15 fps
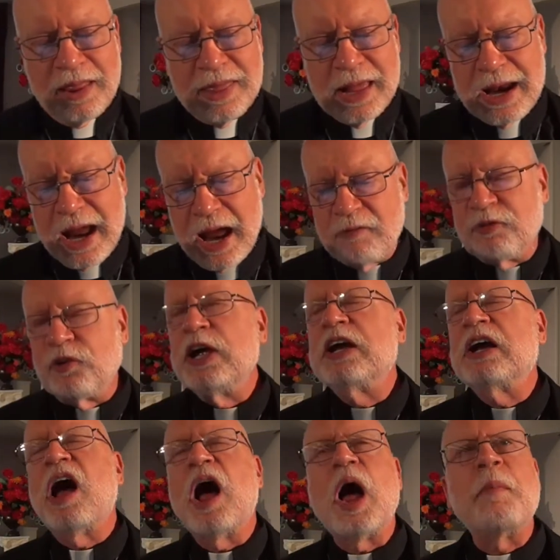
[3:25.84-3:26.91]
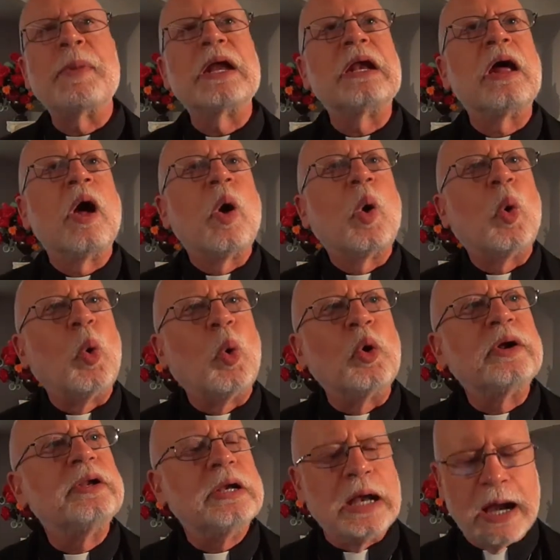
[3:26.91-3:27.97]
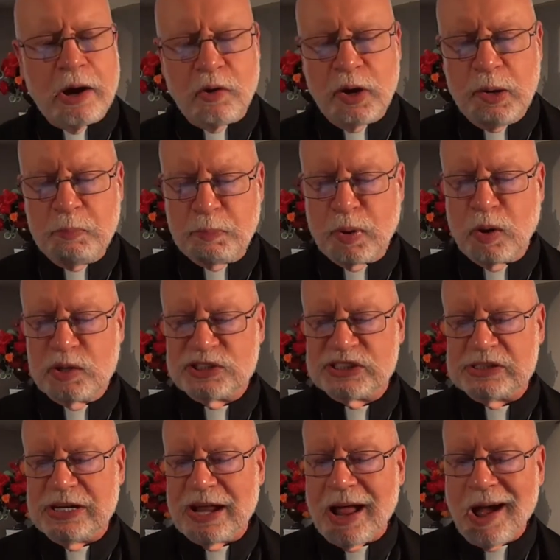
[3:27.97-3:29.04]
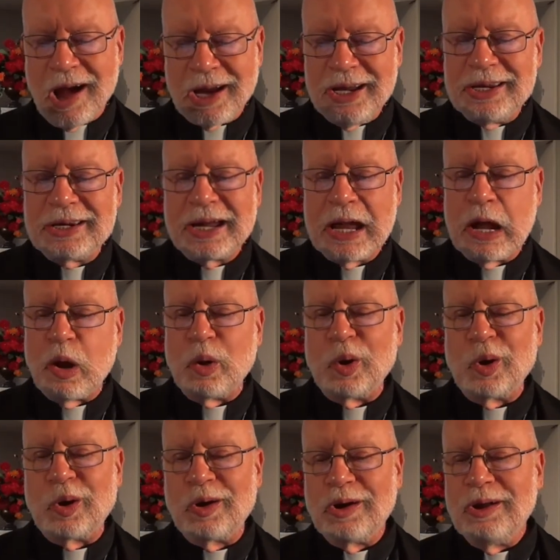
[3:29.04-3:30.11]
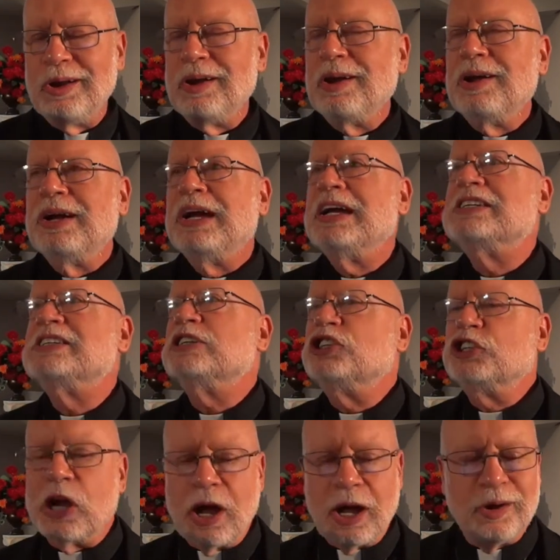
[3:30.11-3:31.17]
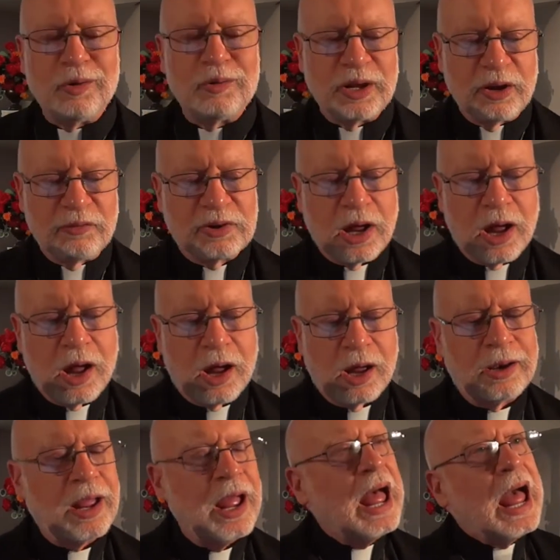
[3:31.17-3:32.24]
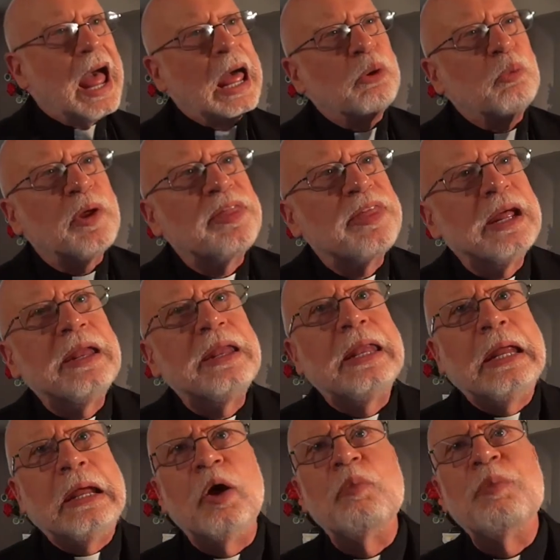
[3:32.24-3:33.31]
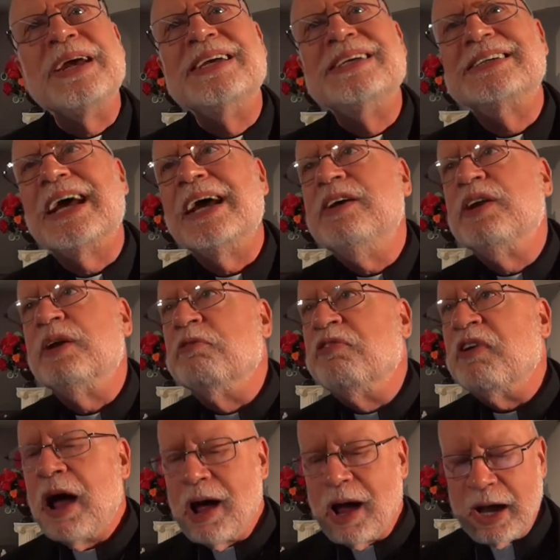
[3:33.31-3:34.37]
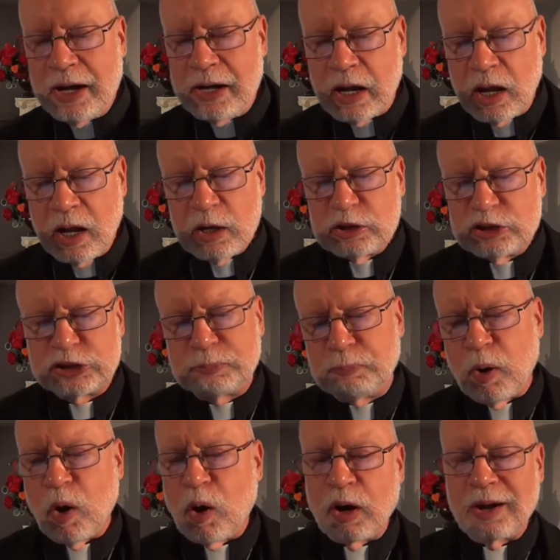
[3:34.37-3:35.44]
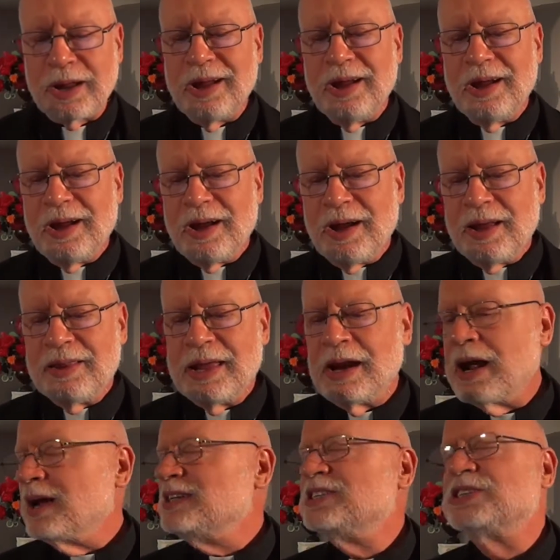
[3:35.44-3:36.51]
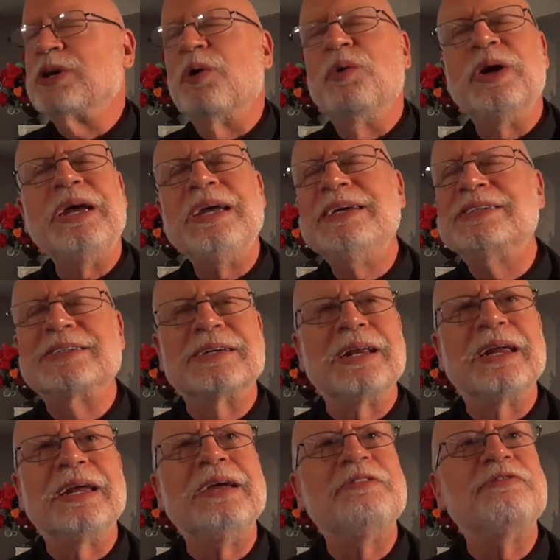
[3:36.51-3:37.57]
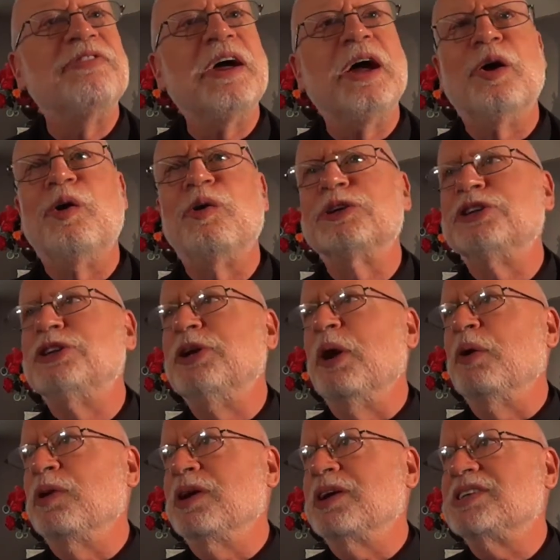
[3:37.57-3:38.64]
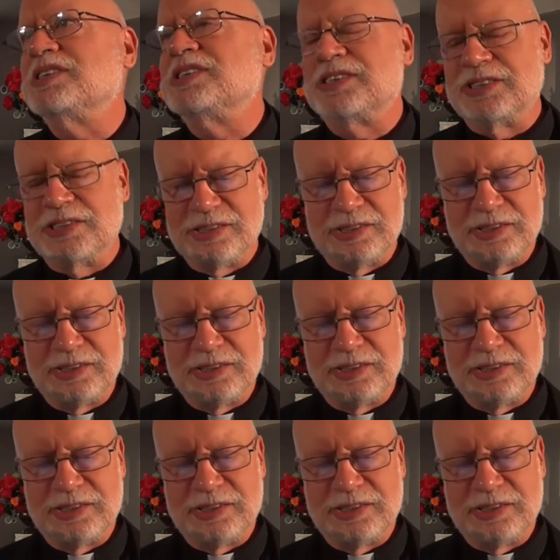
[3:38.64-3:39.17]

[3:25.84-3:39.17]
that every common, ordinary person I encounter is a child of God, and within them is a divine spark that I so easily fail to notice.